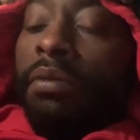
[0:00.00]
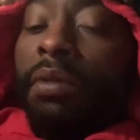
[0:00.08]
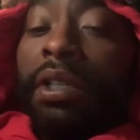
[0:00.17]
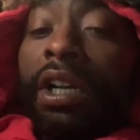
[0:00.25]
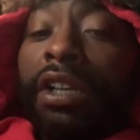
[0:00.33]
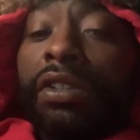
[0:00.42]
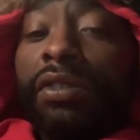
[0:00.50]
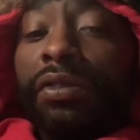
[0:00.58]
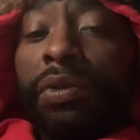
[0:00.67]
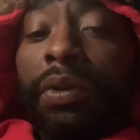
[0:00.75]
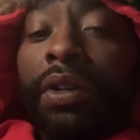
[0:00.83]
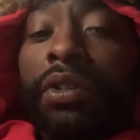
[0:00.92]
because
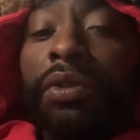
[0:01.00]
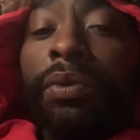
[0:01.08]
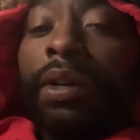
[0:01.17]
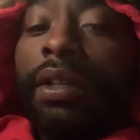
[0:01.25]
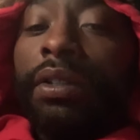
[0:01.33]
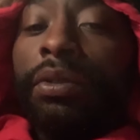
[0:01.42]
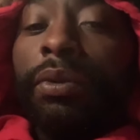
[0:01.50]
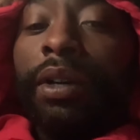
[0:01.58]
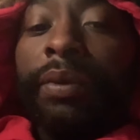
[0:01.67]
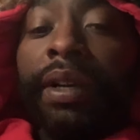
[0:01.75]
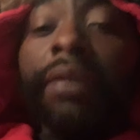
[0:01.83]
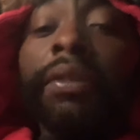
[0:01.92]
you want you want you
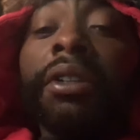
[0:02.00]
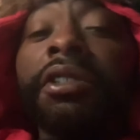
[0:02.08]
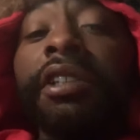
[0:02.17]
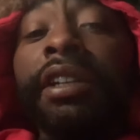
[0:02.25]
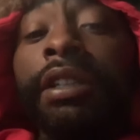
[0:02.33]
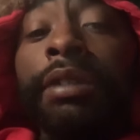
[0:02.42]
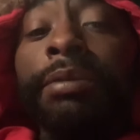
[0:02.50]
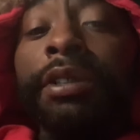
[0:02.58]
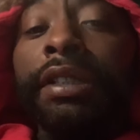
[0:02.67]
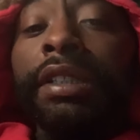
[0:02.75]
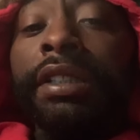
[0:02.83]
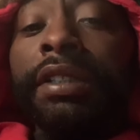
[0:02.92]
want whatever you're selling them
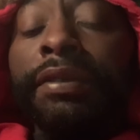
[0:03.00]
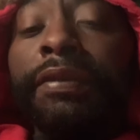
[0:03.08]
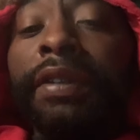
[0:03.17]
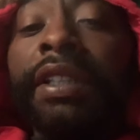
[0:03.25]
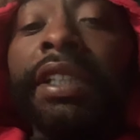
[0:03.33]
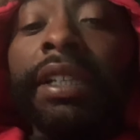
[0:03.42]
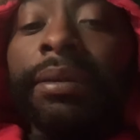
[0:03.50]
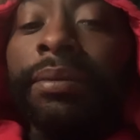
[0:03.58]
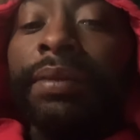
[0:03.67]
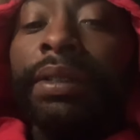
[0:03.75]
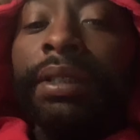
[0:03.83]
to to fit them